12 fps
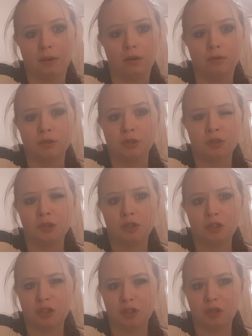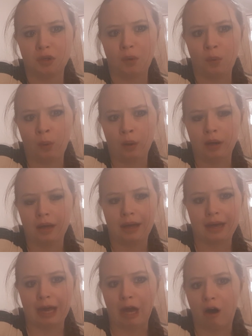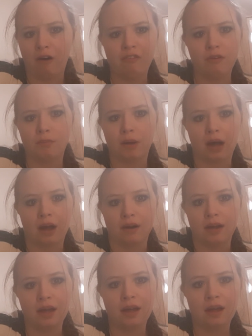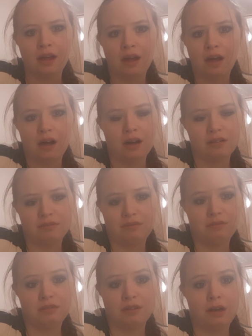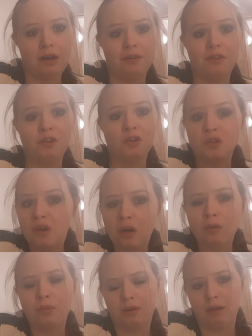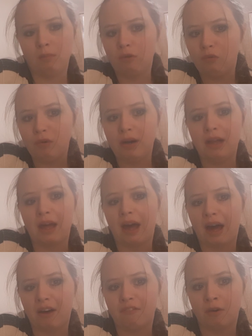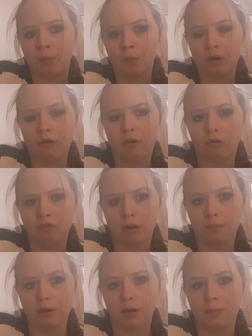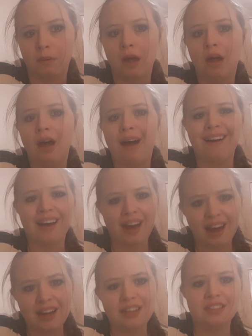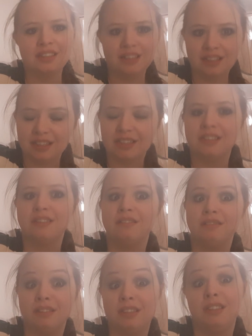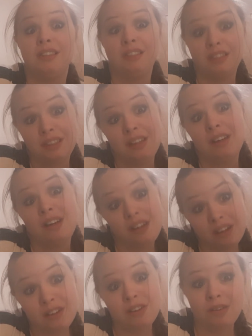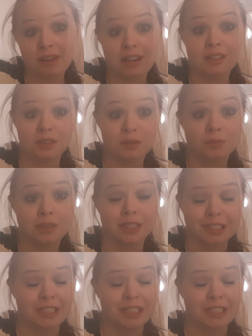opposed to kicking off about it, nobody would really have a problem. Occasionally, yes, you do get some